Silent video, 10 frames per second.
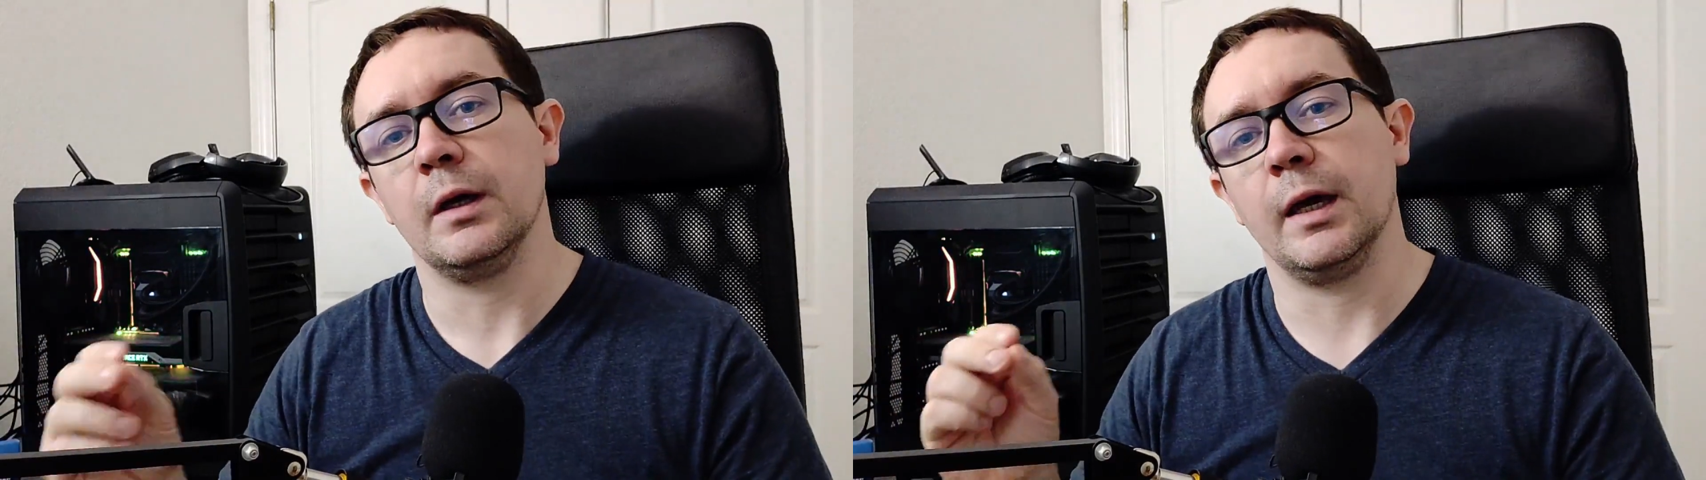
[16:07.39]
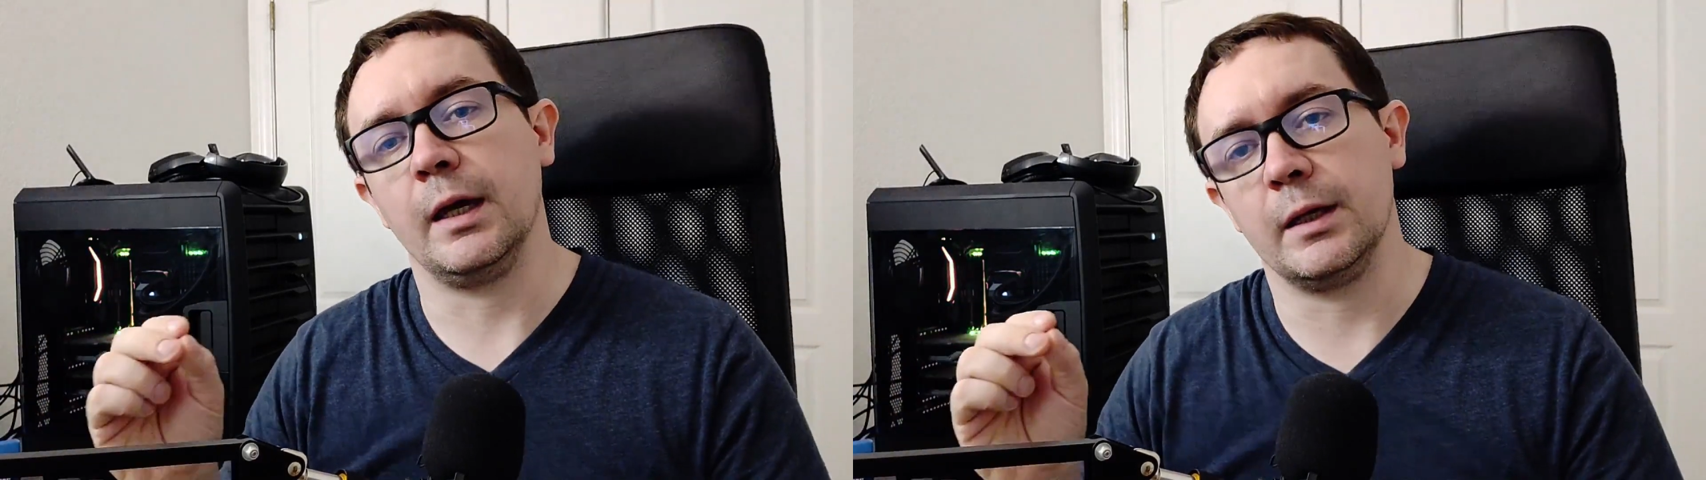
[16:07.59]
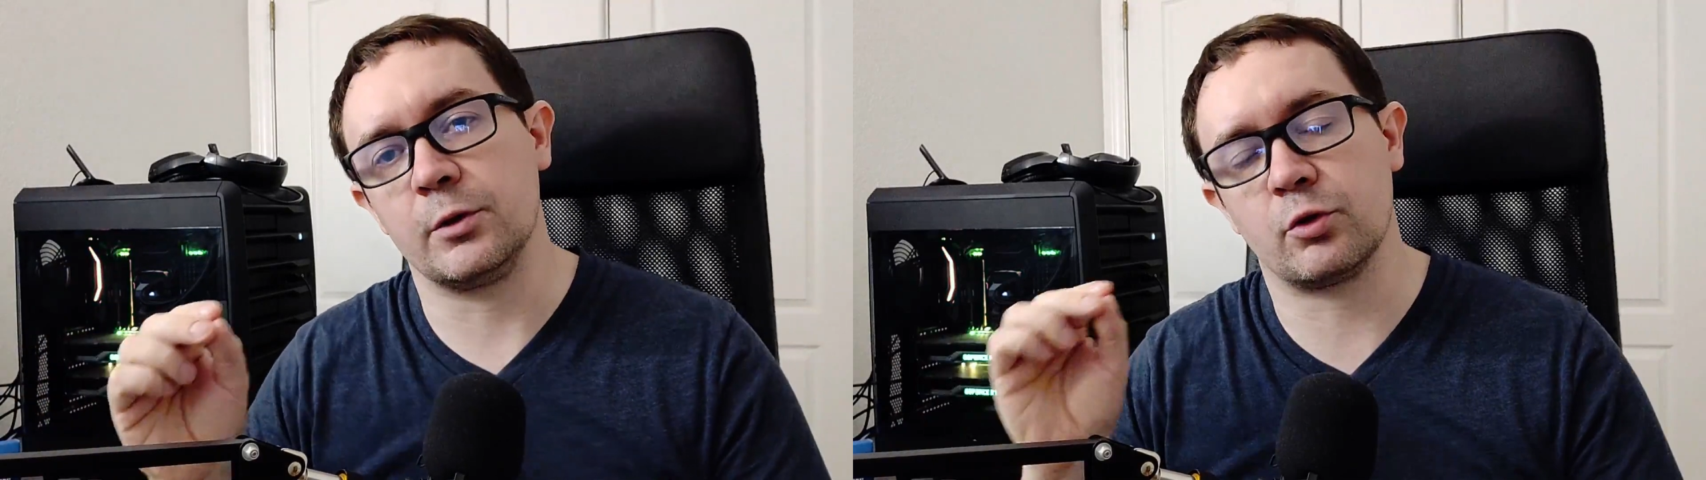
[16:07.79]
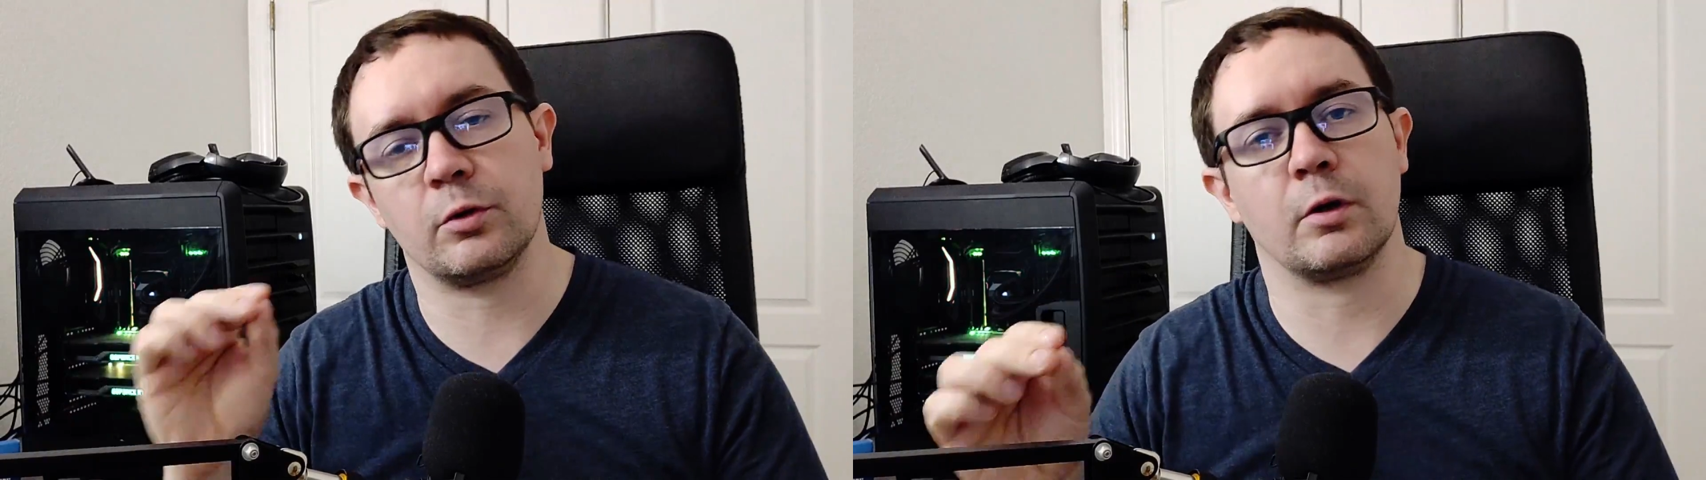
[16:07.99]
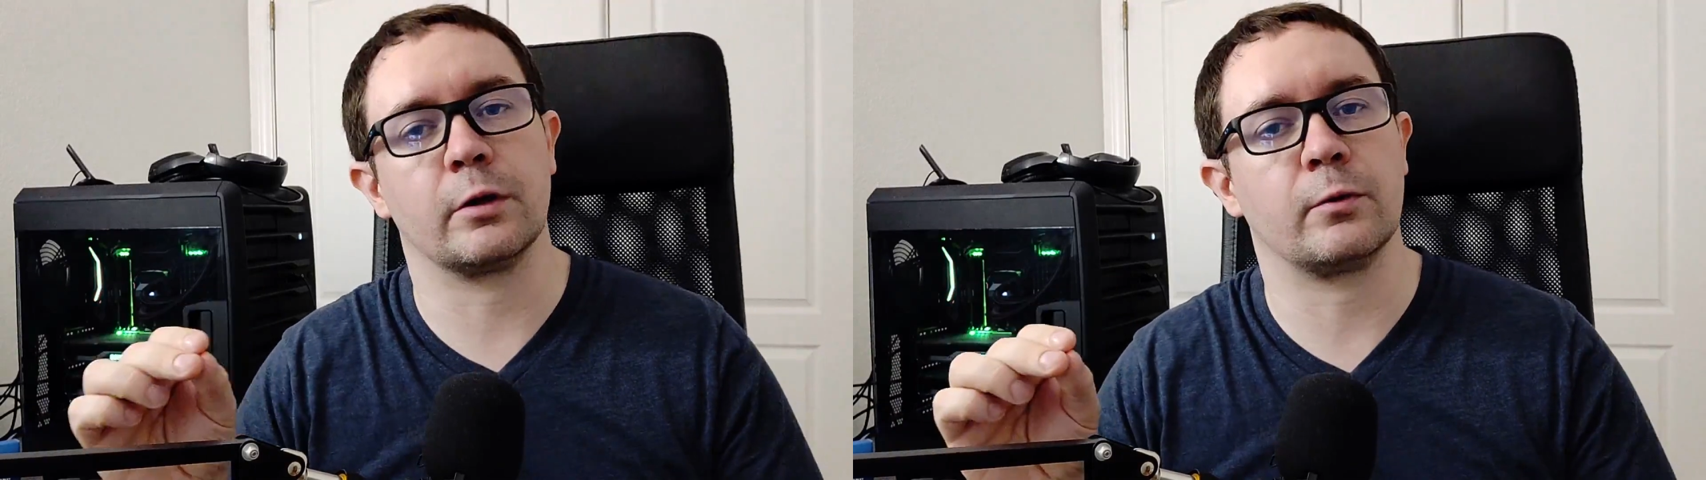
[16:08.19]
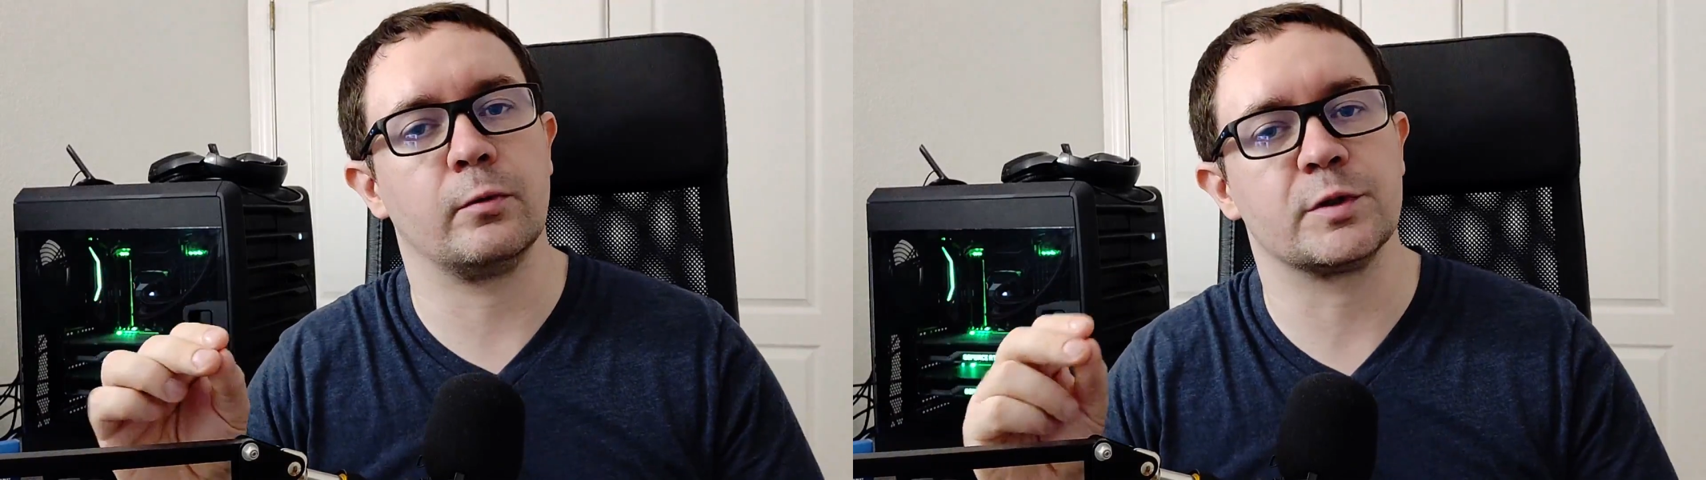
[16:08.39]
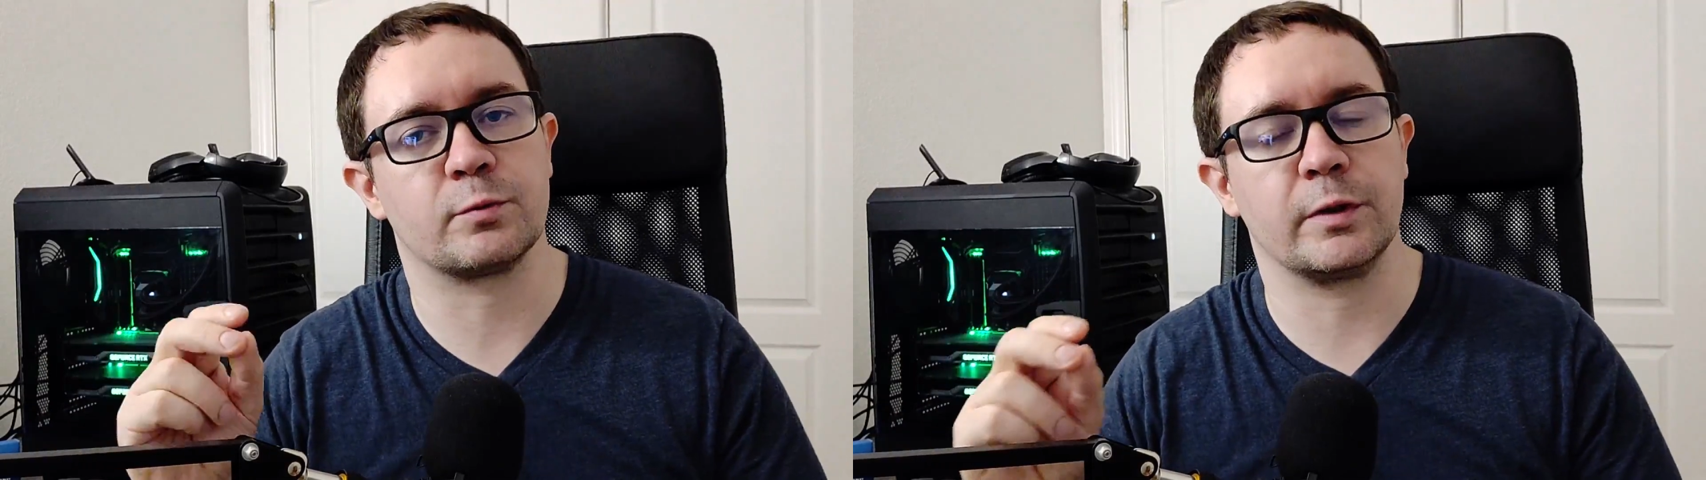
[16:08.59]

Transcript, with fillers: A journal article is